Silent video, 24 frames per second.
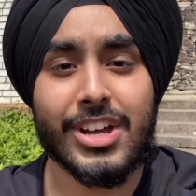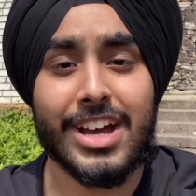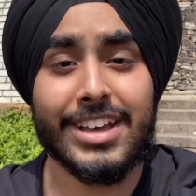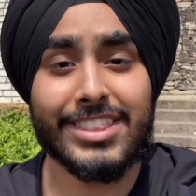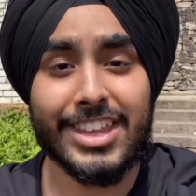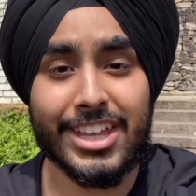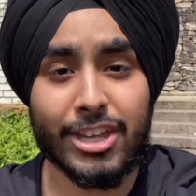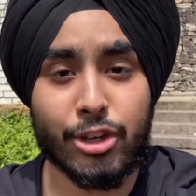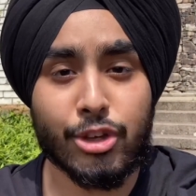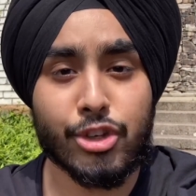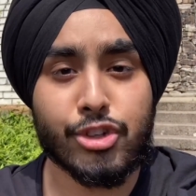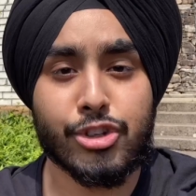I
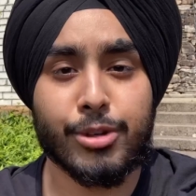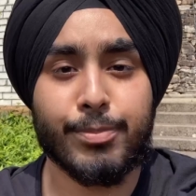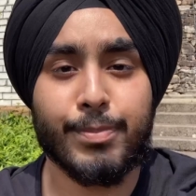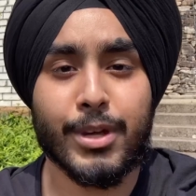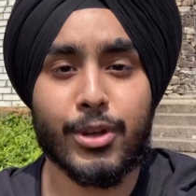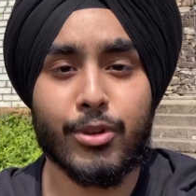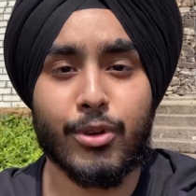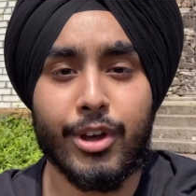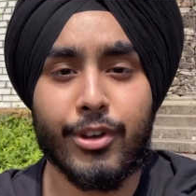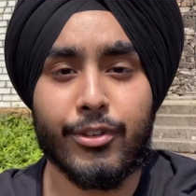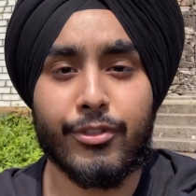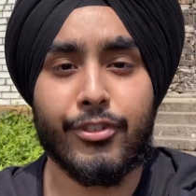think you should be
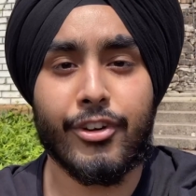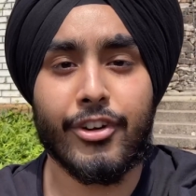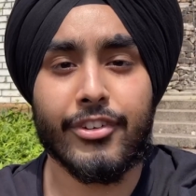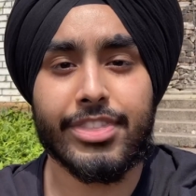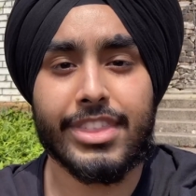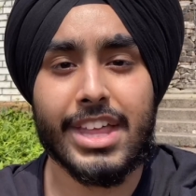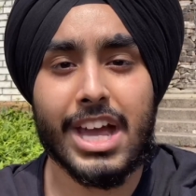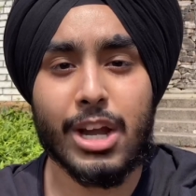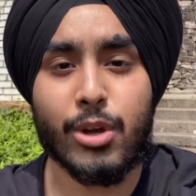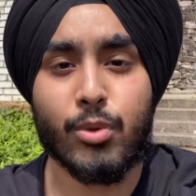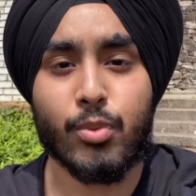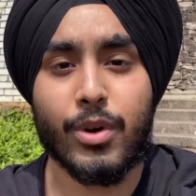going for
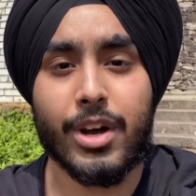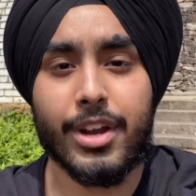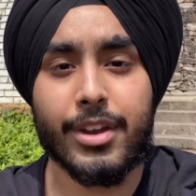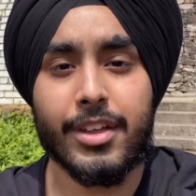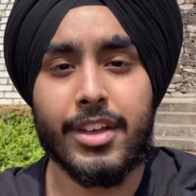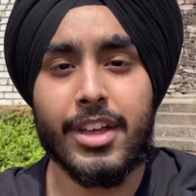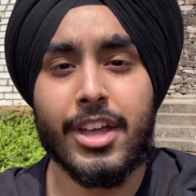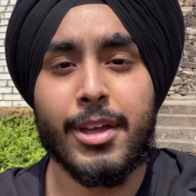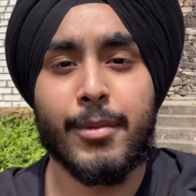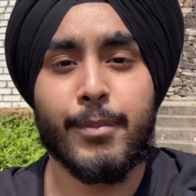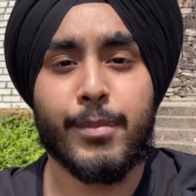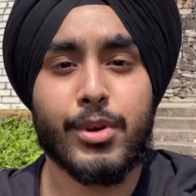that one,
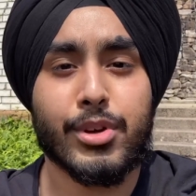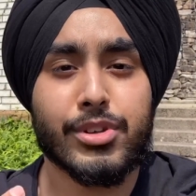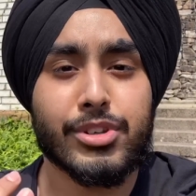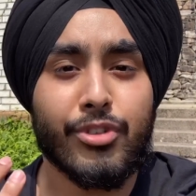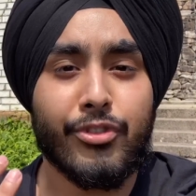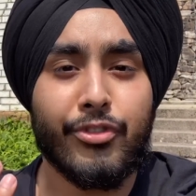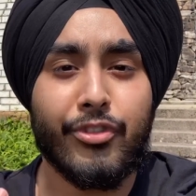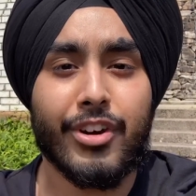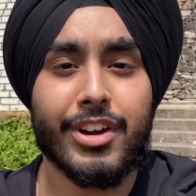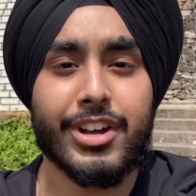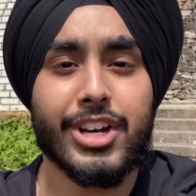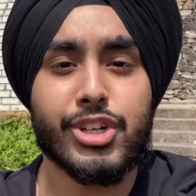because the
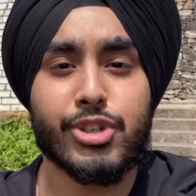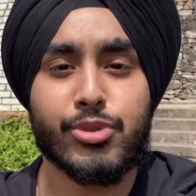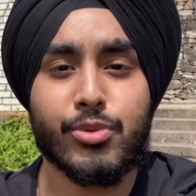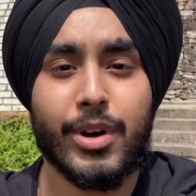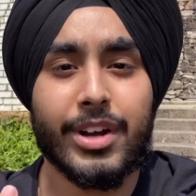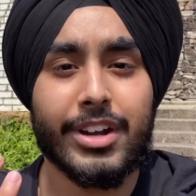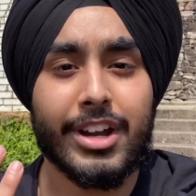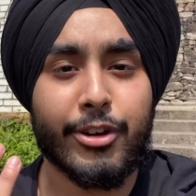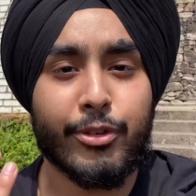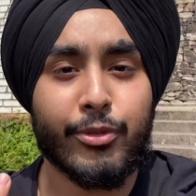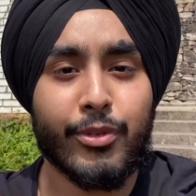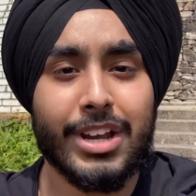furnished
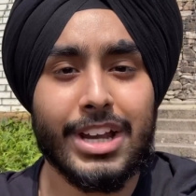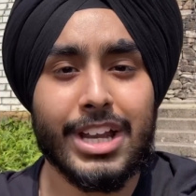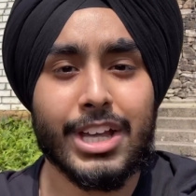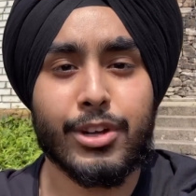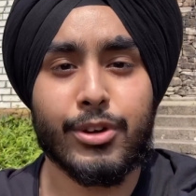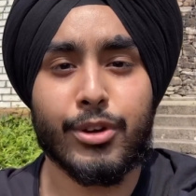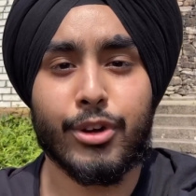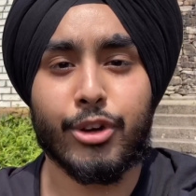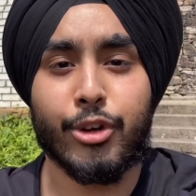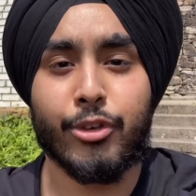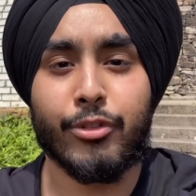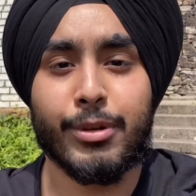one are really
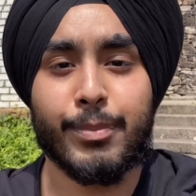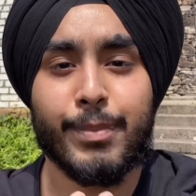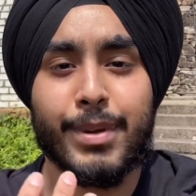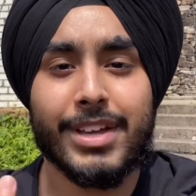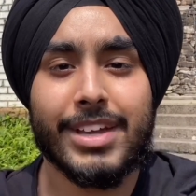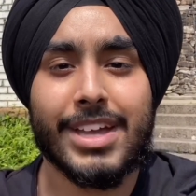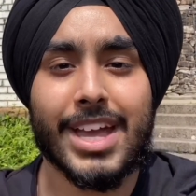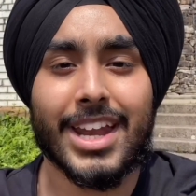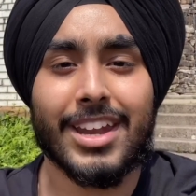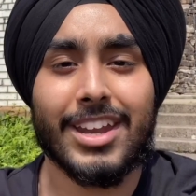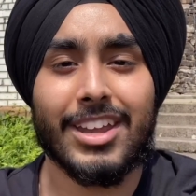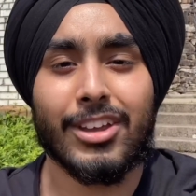good. You will be
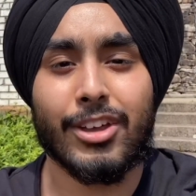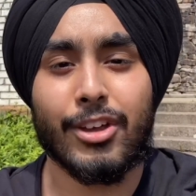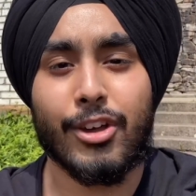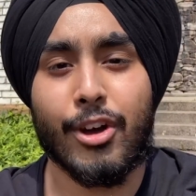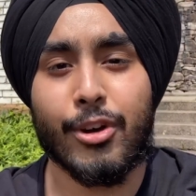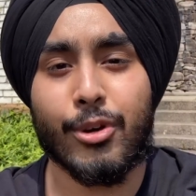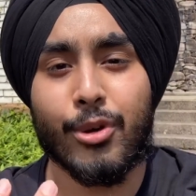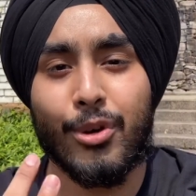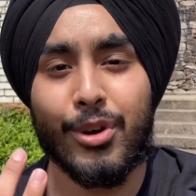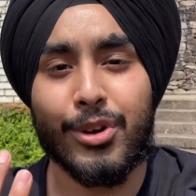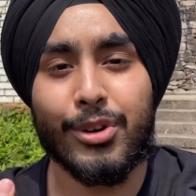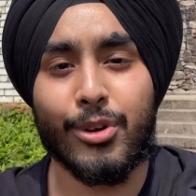getting
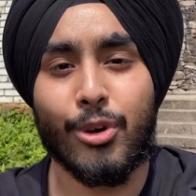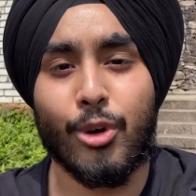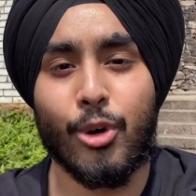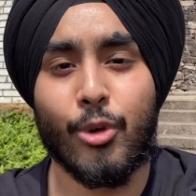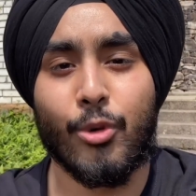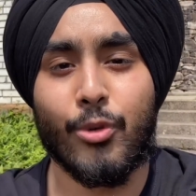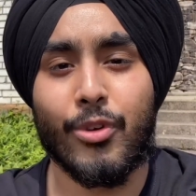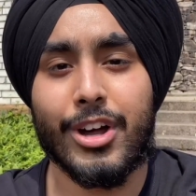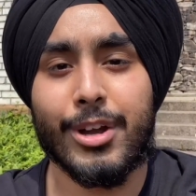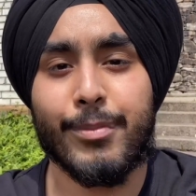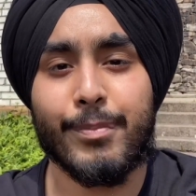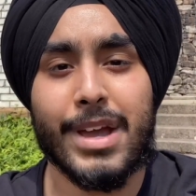your own
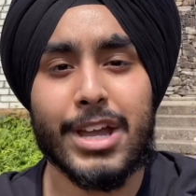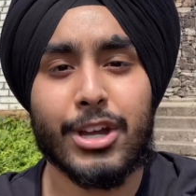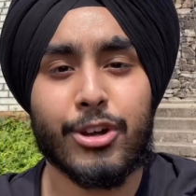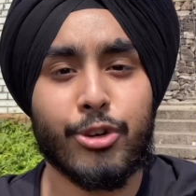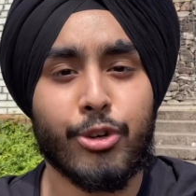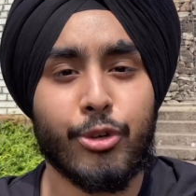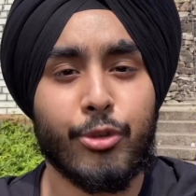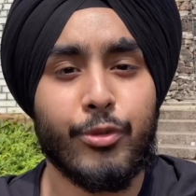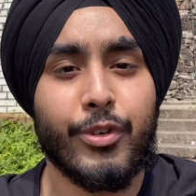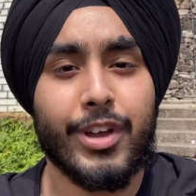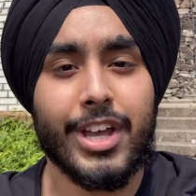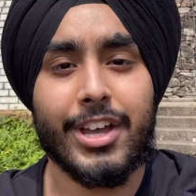oven,
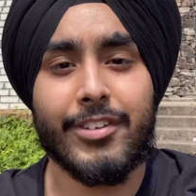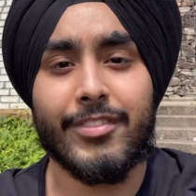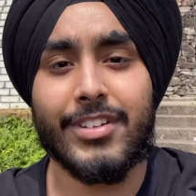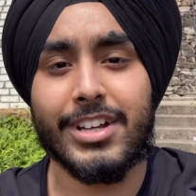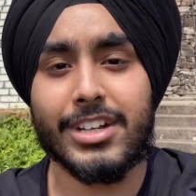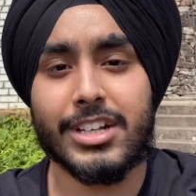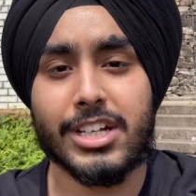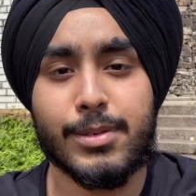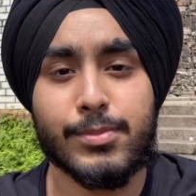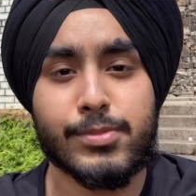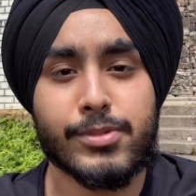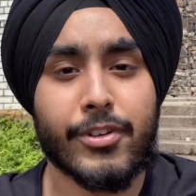microwave in
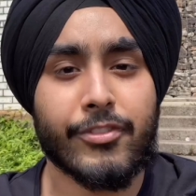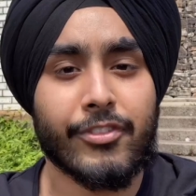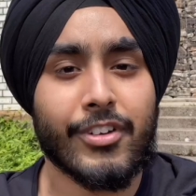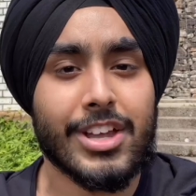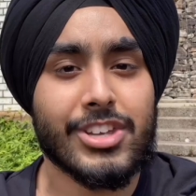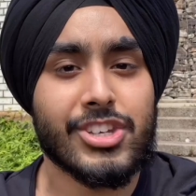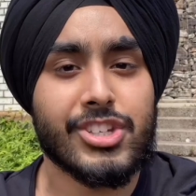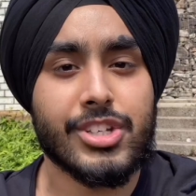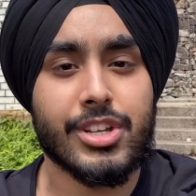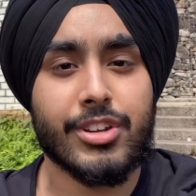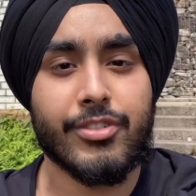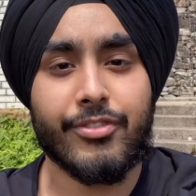terms of
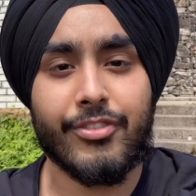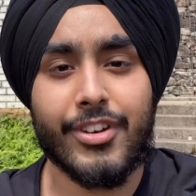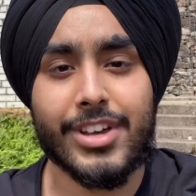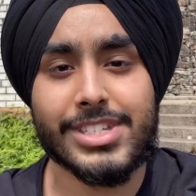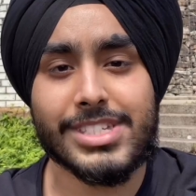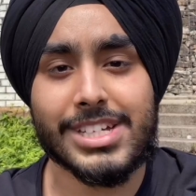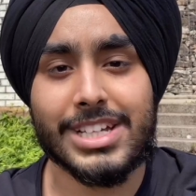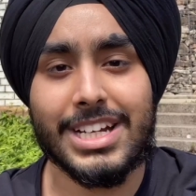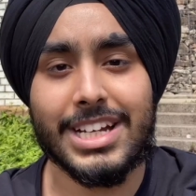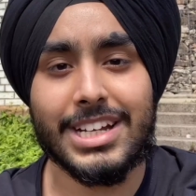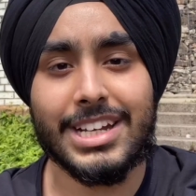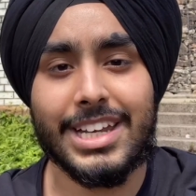kitchen
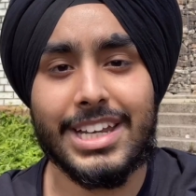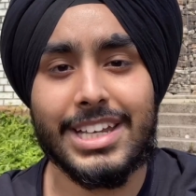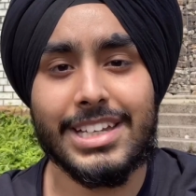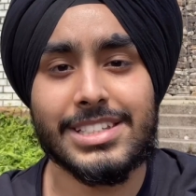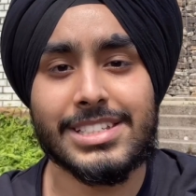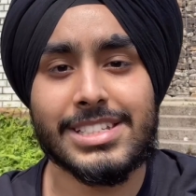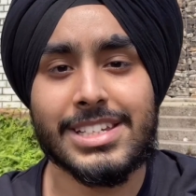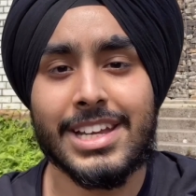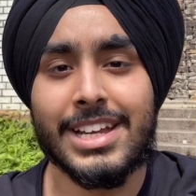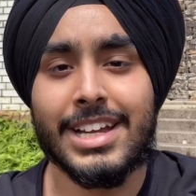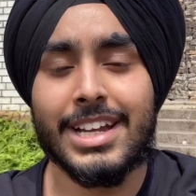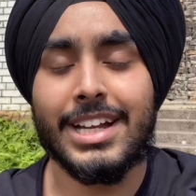
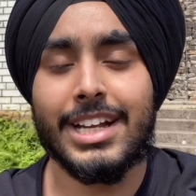facilities.